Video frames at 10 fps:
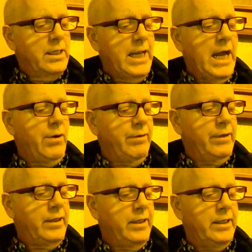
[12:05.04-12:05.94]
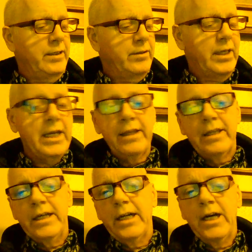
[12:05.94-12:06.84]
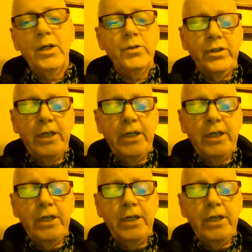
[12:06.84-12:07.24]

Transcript: Now everything's anything goes,